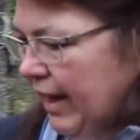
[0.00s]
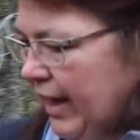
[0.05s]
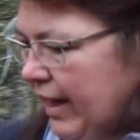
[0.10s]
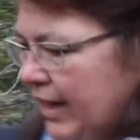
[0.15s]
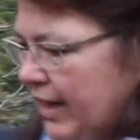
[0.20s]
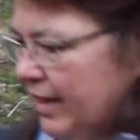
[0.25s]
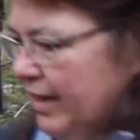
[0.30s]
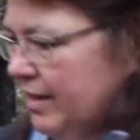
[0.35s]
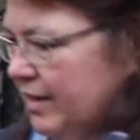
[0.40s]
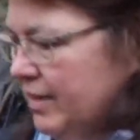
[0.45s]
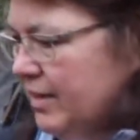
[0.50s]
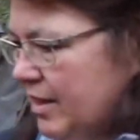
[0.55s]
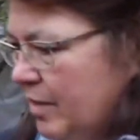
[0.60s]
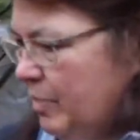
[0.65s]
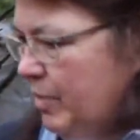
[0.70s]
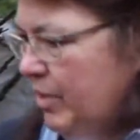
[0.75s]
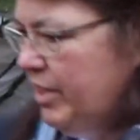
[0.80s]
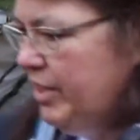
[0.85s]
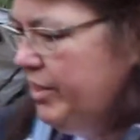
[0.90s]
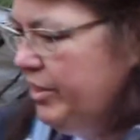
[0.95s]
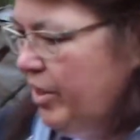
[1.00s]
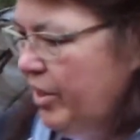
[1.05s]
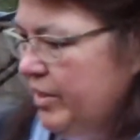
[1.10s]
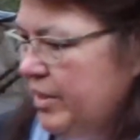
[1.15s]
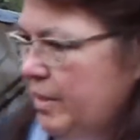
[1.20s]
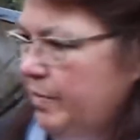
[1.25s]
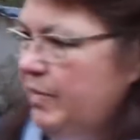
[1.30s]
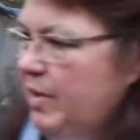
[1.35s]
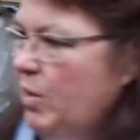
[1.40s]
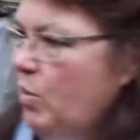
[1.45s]
and somebody saw
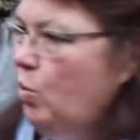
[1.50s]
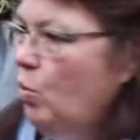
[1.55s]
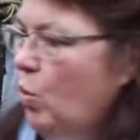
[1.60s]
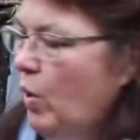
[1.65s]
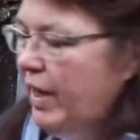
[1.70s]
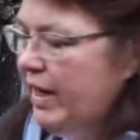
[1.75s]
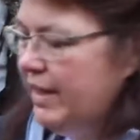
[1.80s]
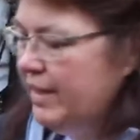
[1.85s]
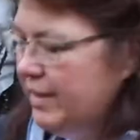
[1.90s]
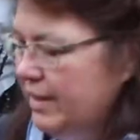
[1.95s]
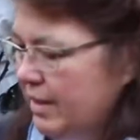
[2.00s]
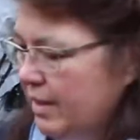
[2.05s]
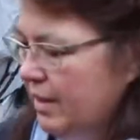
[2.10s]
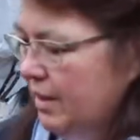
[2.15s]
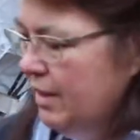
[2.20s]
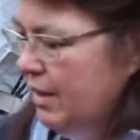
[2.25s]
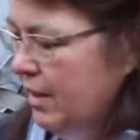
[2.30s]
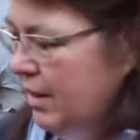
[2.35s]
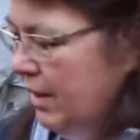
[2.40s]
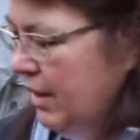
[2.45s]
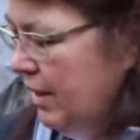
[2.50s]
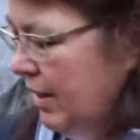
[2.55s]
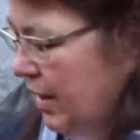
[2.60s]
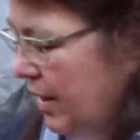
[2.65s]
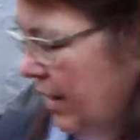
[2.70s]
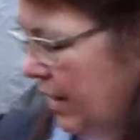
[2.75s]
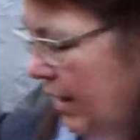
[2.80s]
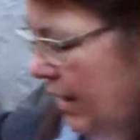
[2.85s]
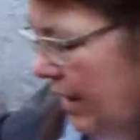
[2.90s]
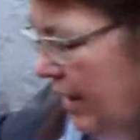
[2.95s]
something white
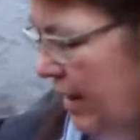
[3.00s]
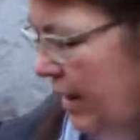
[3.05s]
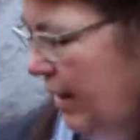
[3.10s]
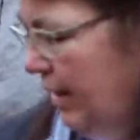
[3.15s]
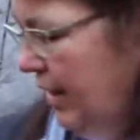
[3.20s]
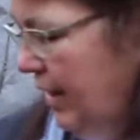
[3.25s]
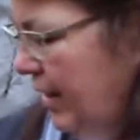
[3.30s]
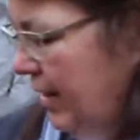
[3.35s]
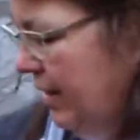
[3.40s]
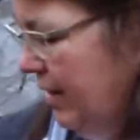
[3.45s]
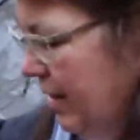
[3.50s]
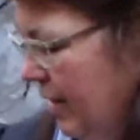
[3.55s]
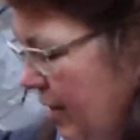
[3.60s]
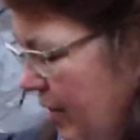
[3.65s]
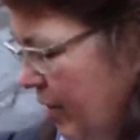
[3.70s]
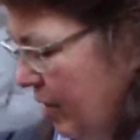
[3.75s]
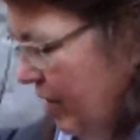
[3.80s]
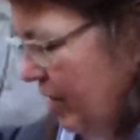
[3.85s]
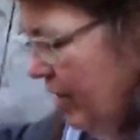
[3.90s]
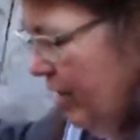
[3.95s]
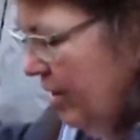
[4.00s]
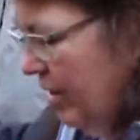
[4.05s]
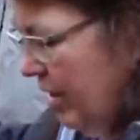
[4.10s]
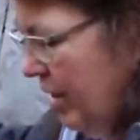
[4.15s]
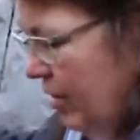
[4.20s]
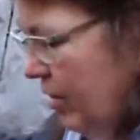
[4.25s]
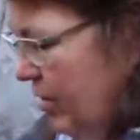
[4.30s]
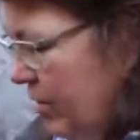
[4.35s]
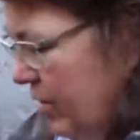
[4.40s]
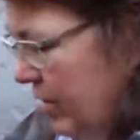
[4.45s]
and
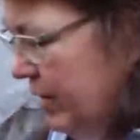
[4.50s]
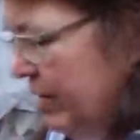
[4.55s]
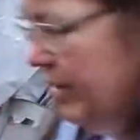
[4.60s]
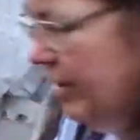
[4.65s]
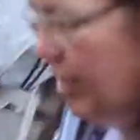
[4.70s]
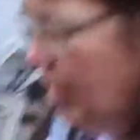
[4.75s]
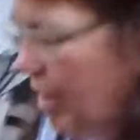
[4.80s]
thought, oh, it's a